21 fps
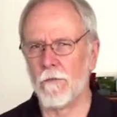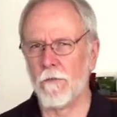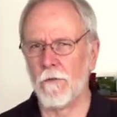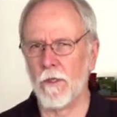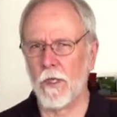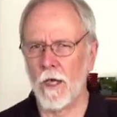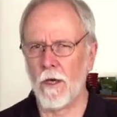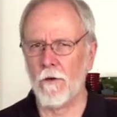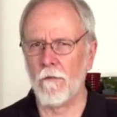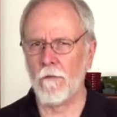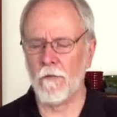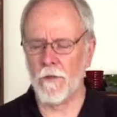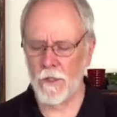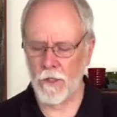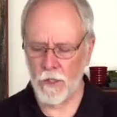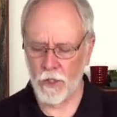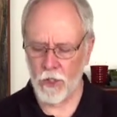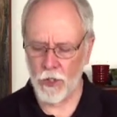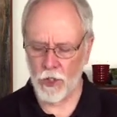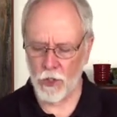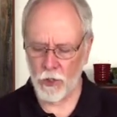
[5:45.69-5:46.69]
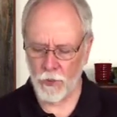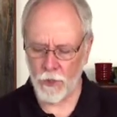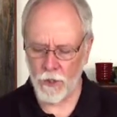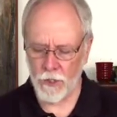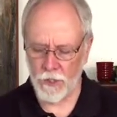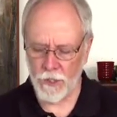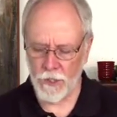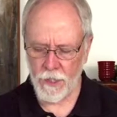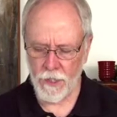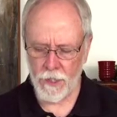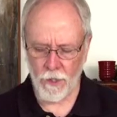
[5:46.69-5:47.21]
loving
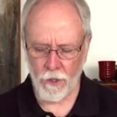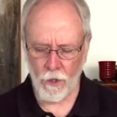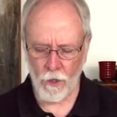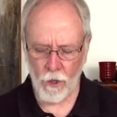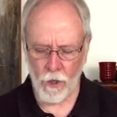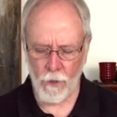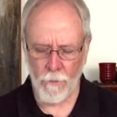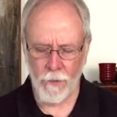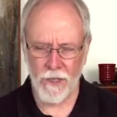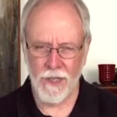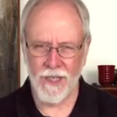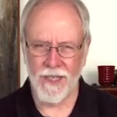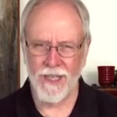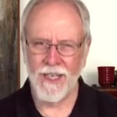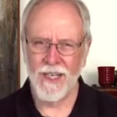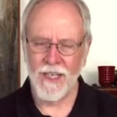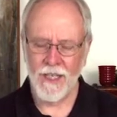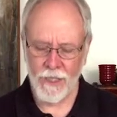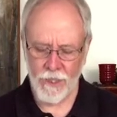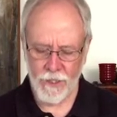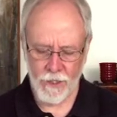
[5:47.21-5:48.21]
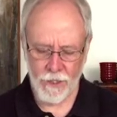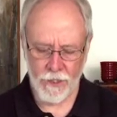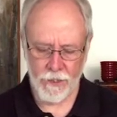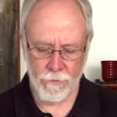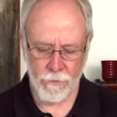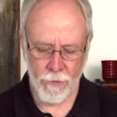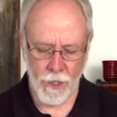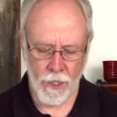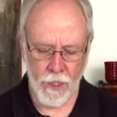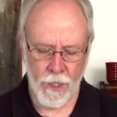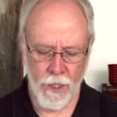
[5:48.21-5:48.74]
unity and harmony in his
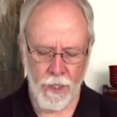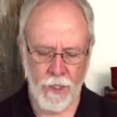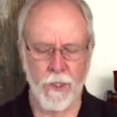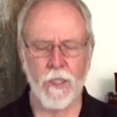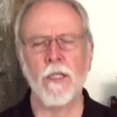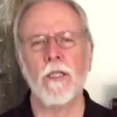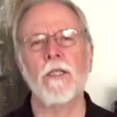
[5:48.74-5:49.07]
mind,